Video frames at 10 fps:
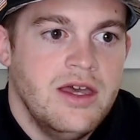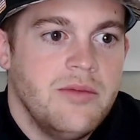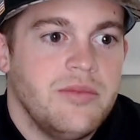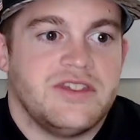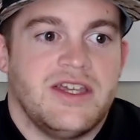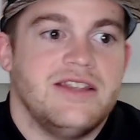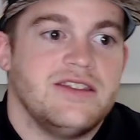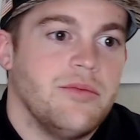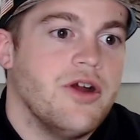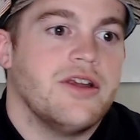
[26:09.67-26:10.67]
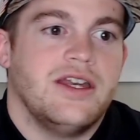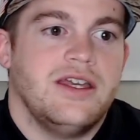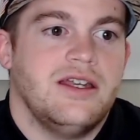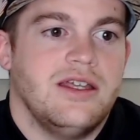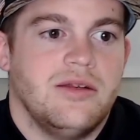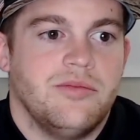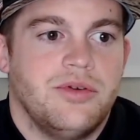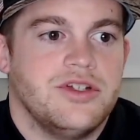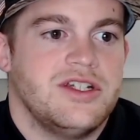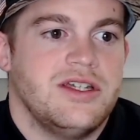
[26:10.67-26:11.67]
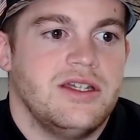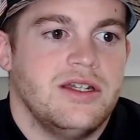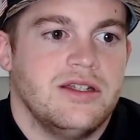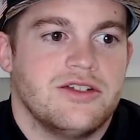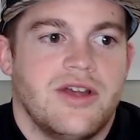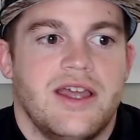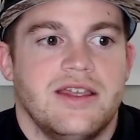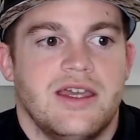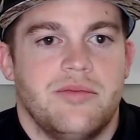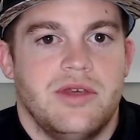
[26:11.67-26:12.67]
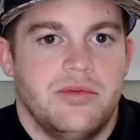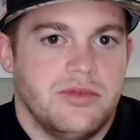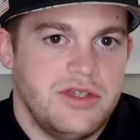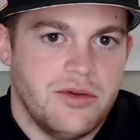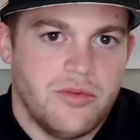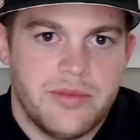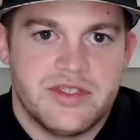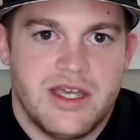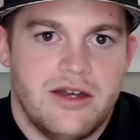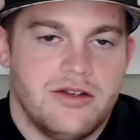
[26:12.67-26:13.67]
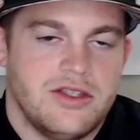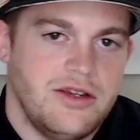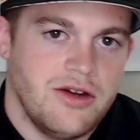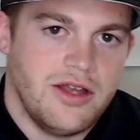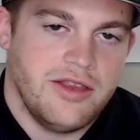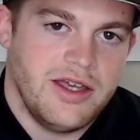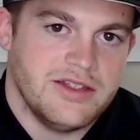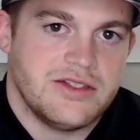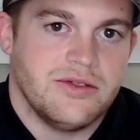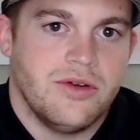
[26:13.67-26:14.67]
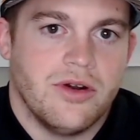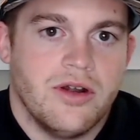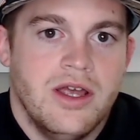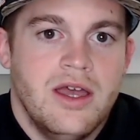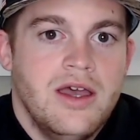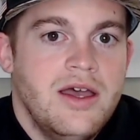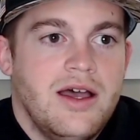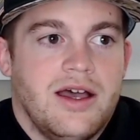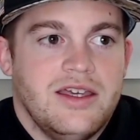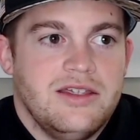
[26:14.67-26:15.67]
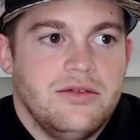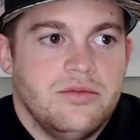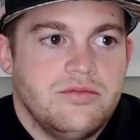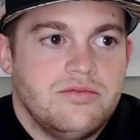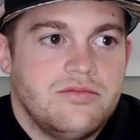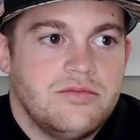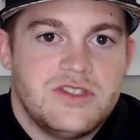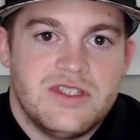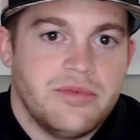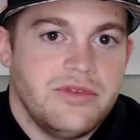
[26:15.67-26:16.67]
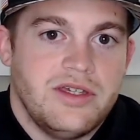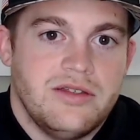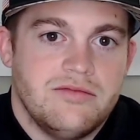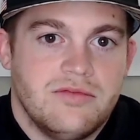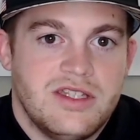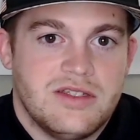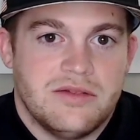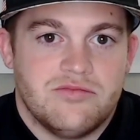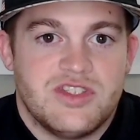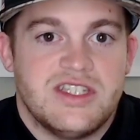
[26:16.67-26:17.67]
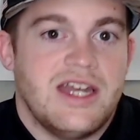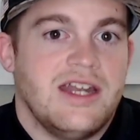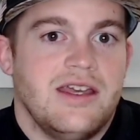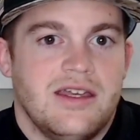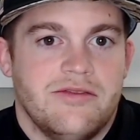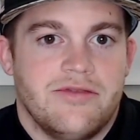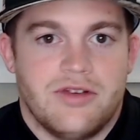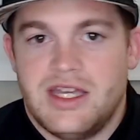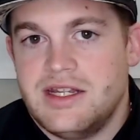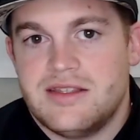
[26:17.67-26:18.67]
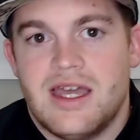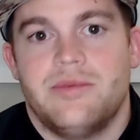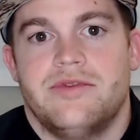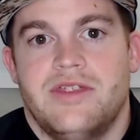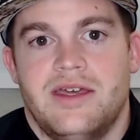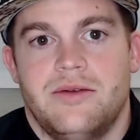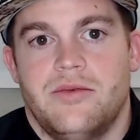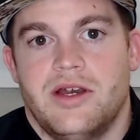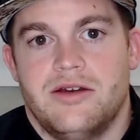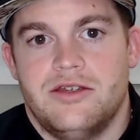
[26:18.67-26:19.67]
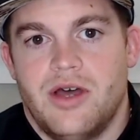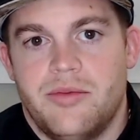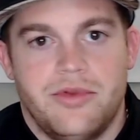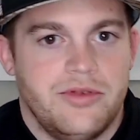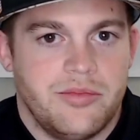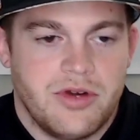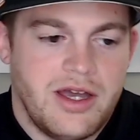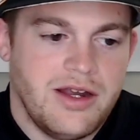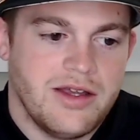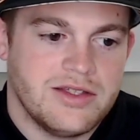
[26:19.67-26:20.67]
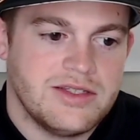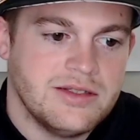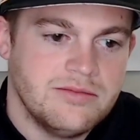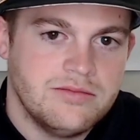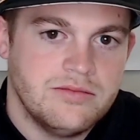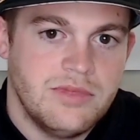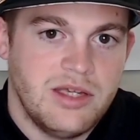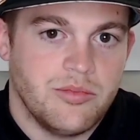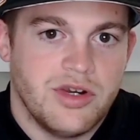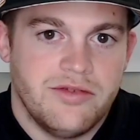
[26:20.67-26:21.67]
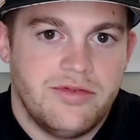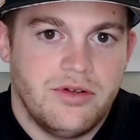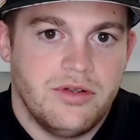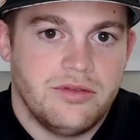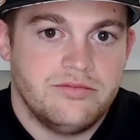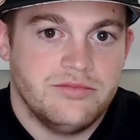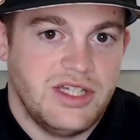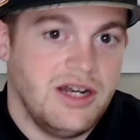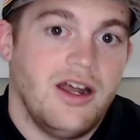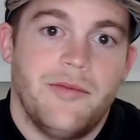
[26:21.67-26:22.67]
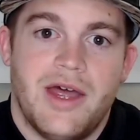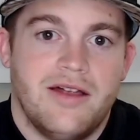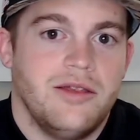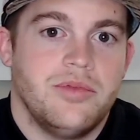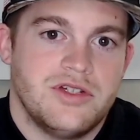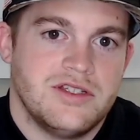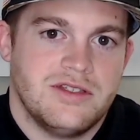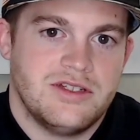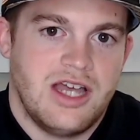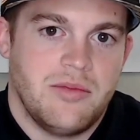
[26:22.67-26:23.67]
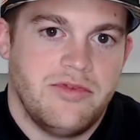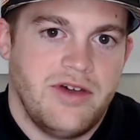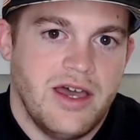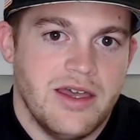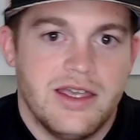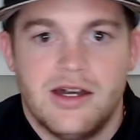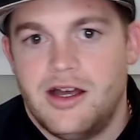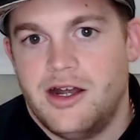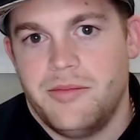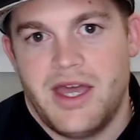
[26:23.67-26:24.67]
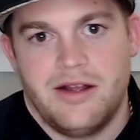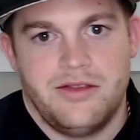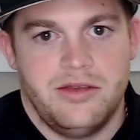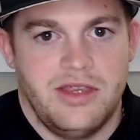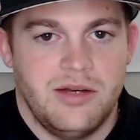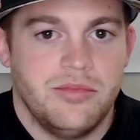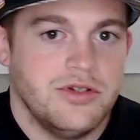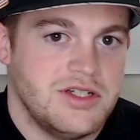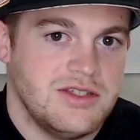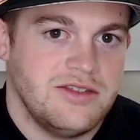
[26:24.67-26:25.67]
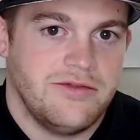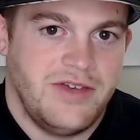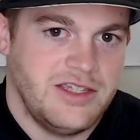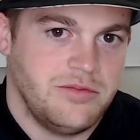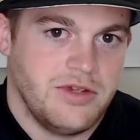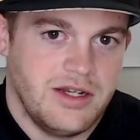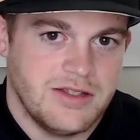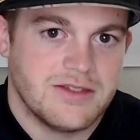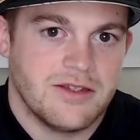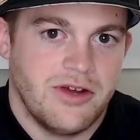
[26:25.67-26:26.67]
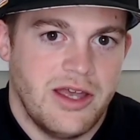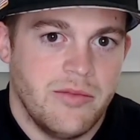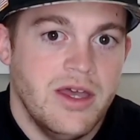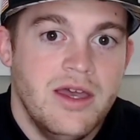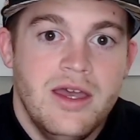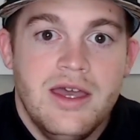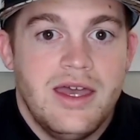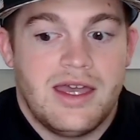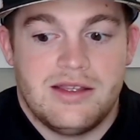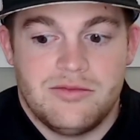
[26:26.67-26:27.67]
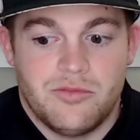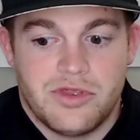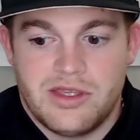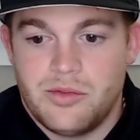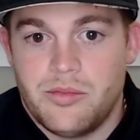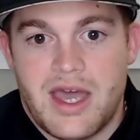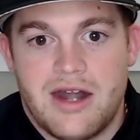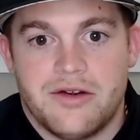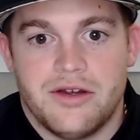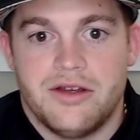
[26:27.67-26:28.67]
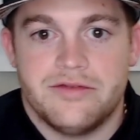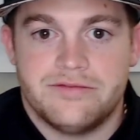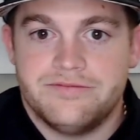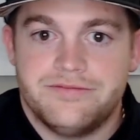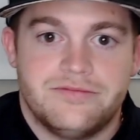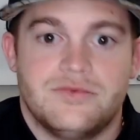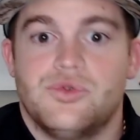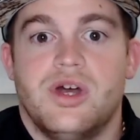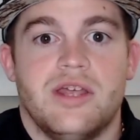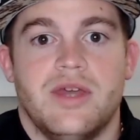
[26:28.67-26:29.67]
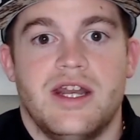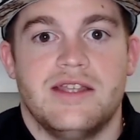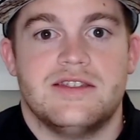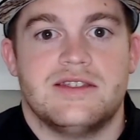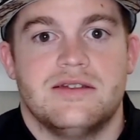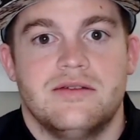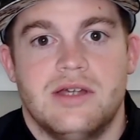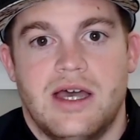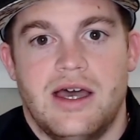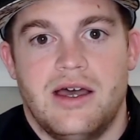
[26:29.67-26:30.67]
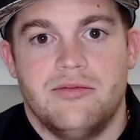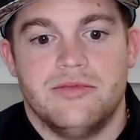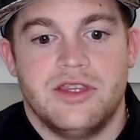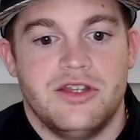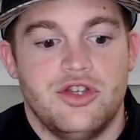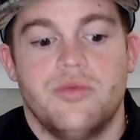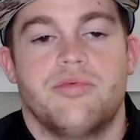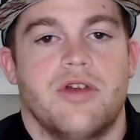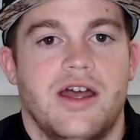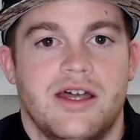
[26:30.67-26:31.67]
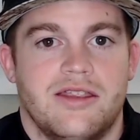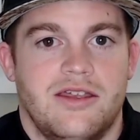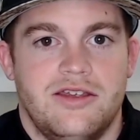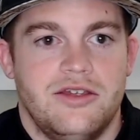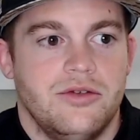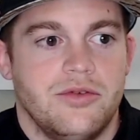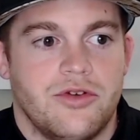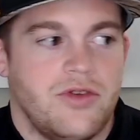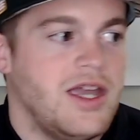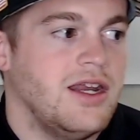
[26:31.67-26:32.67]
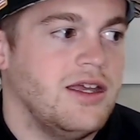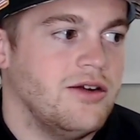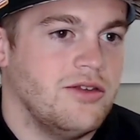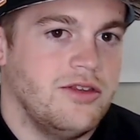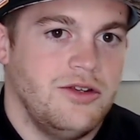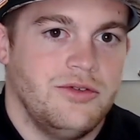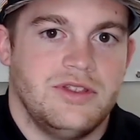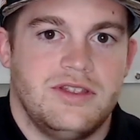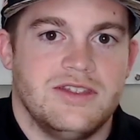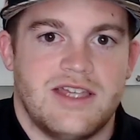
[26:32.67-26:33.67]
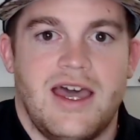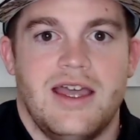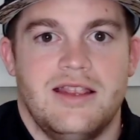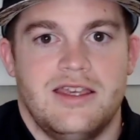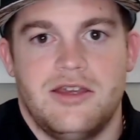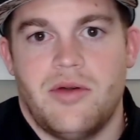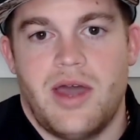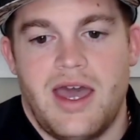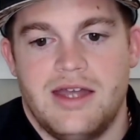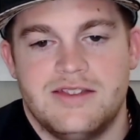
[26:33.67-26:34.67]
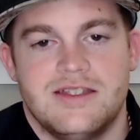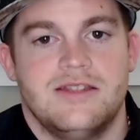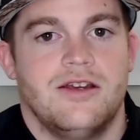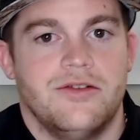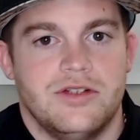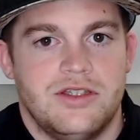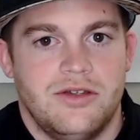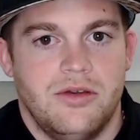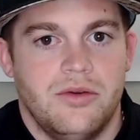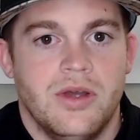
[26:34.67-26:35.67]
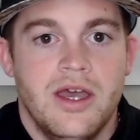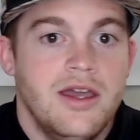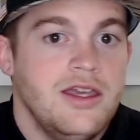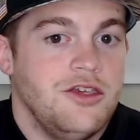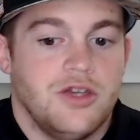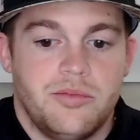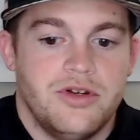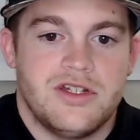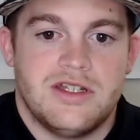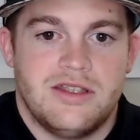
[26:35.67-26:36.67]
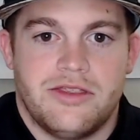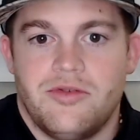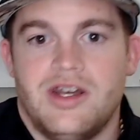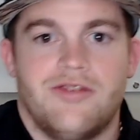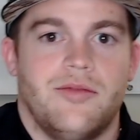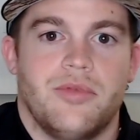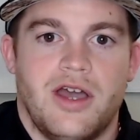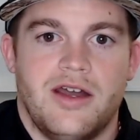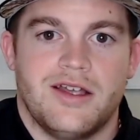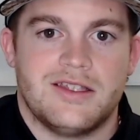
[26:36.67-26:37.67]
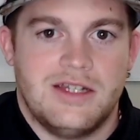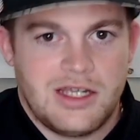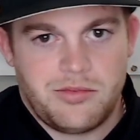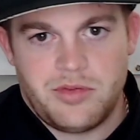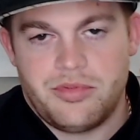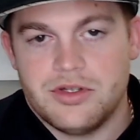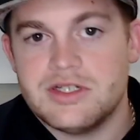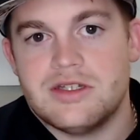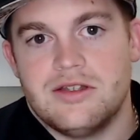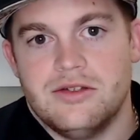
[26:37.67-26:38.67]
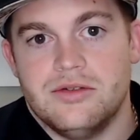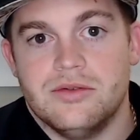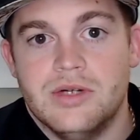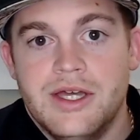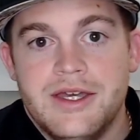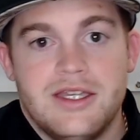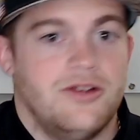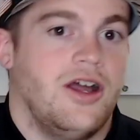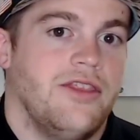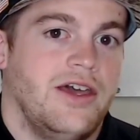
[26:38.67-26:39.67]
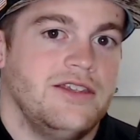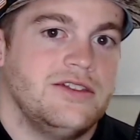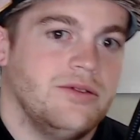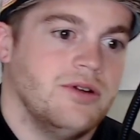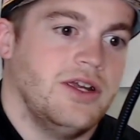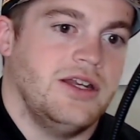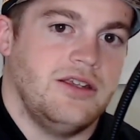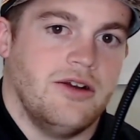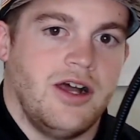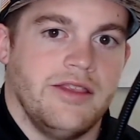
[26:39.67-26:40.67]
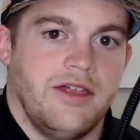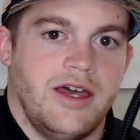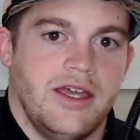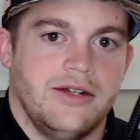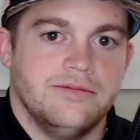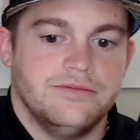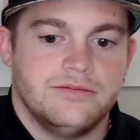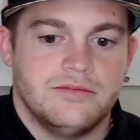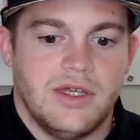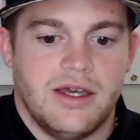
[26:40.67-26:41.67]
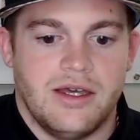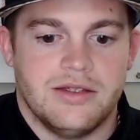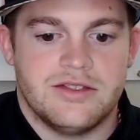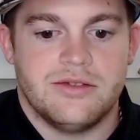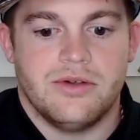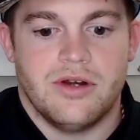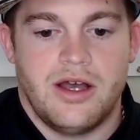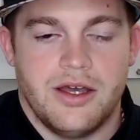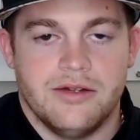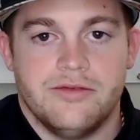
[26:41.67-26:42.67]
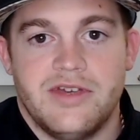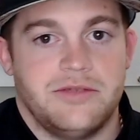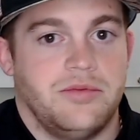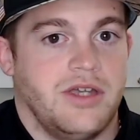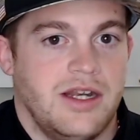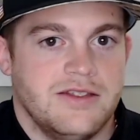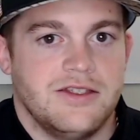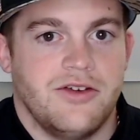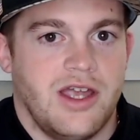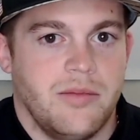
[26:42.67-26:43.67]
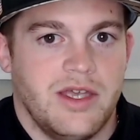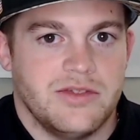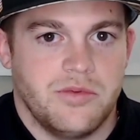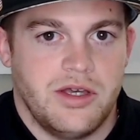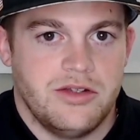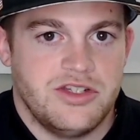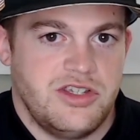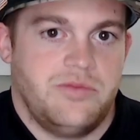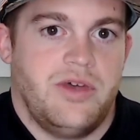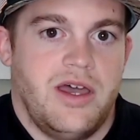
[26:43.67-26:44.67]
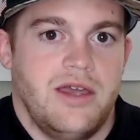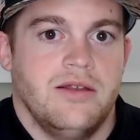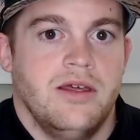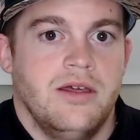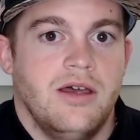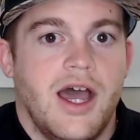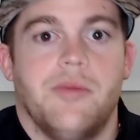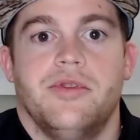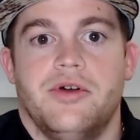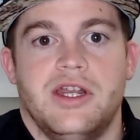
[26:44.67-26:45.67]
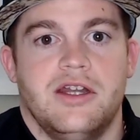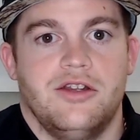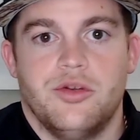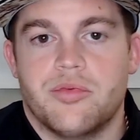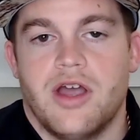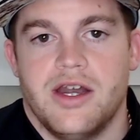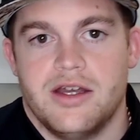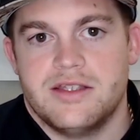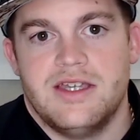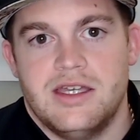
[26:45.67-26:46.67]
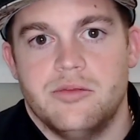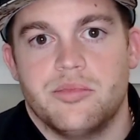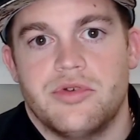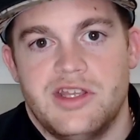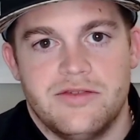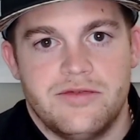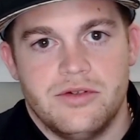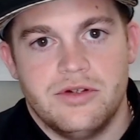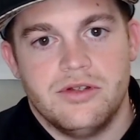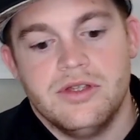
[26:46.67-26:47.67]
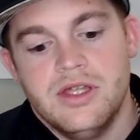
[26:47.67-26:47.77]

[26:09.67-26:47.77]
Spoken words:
besides the marketing and pushing and trying to get people to your website or to your online store, it's a set it and forget it type of thing where you upload the products in Printful. It automatically pushes to Shopify. It automatically then pushes to Facebook and Instagram. And within a matter of 20 minutes, the new product that you created or the new design that you had sent over to you, you could push it to 3 different products, and it could be pushed to your online store and your online store on Facebook and Instagram as well, just by uploading a new product in Printful